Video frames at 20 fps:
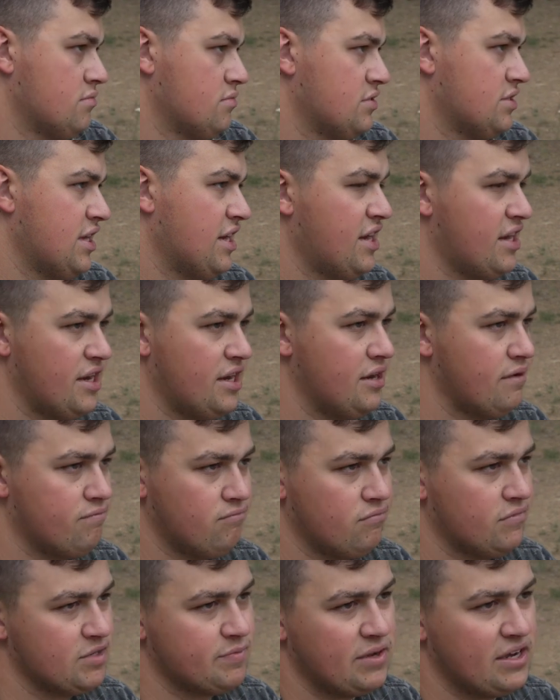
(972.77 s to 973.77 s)
Say
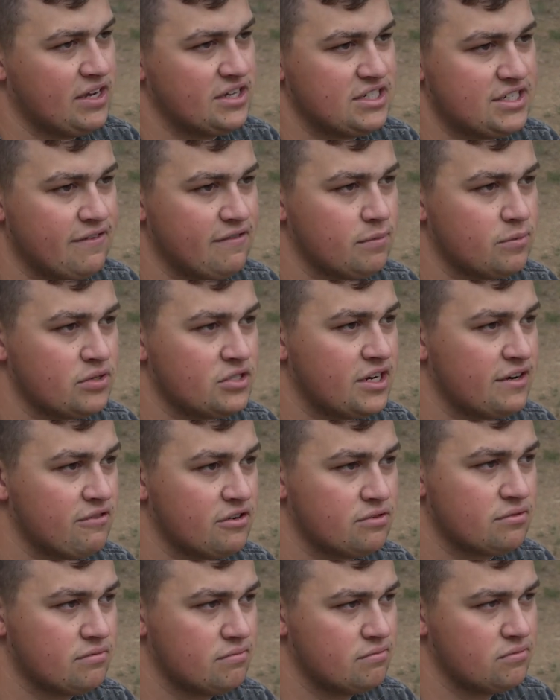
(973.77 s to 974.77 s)
it's probably 7%
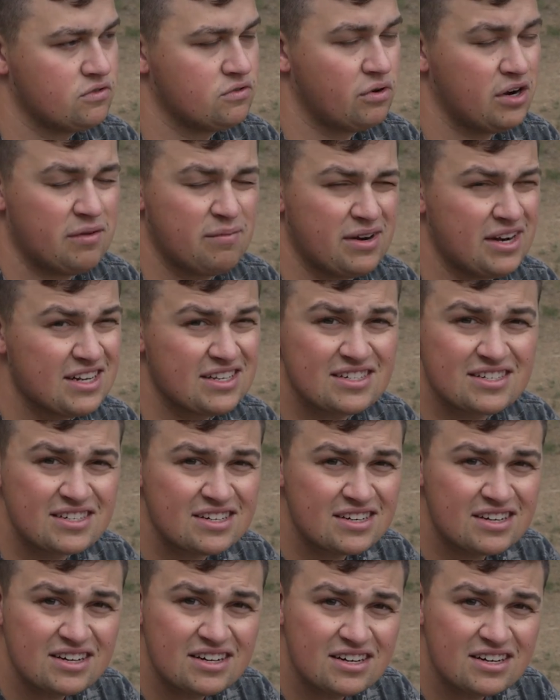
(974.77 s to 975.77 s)
over 20 minutes.